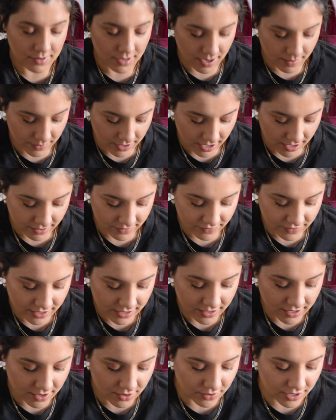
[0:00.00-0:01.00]
I'm kind of
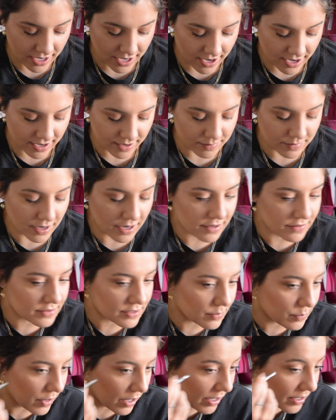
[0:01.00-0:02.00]
like, okay, I am kind of
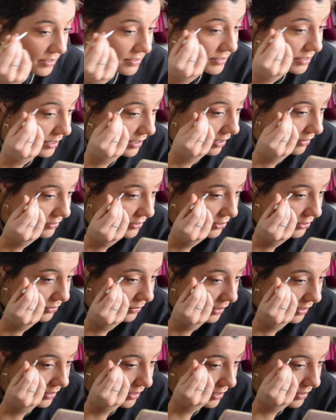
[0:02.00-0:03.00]
surprised, like after
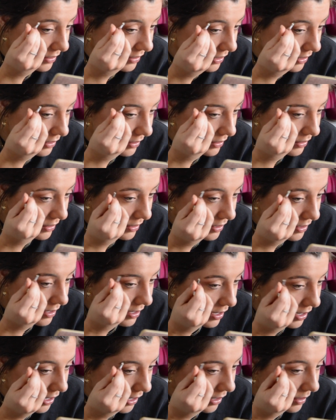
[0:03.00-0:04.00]
doing that, like
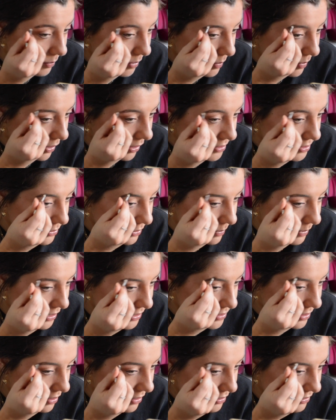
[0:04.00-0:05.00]
I am impressed with
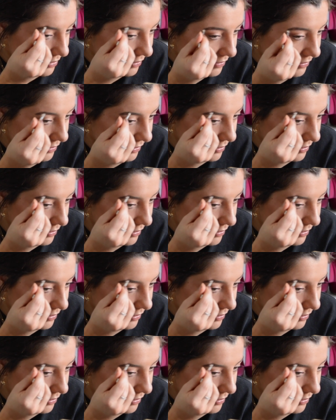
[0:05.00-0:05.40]
myself.